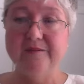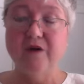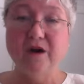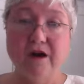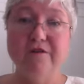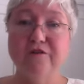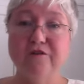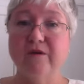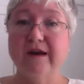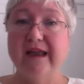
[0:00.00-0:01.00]

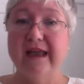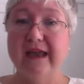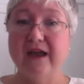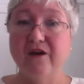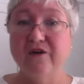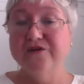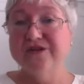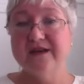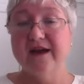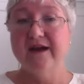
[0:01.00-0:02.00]
offering a
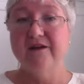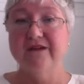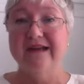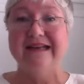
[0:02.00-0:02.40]
host of